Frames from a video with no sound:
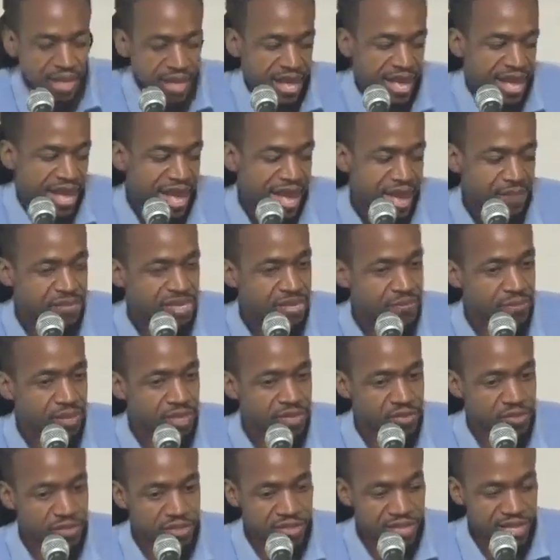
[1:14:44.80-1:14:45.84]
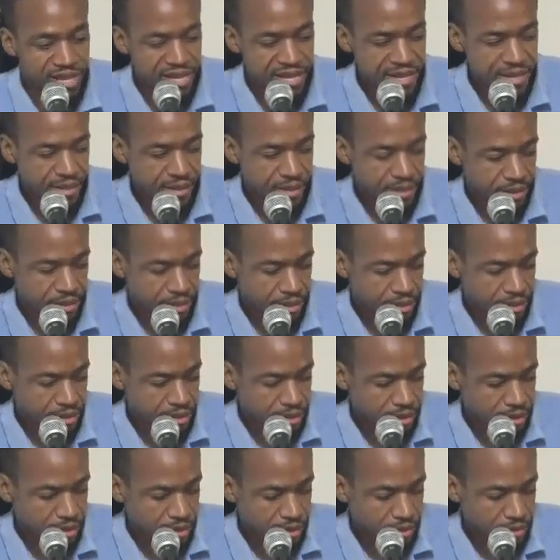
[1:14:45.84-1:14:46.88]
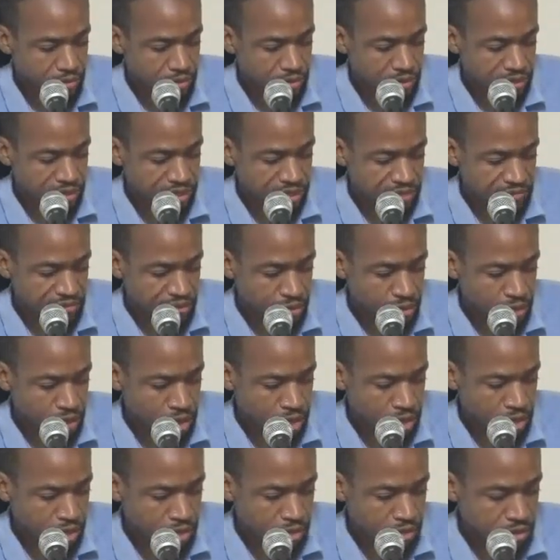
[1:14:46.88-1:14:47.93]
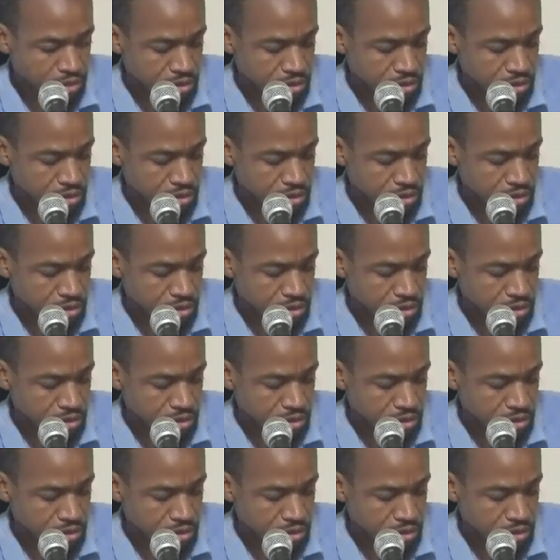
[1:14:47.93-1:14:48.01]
happy Mother's Day. We love you all.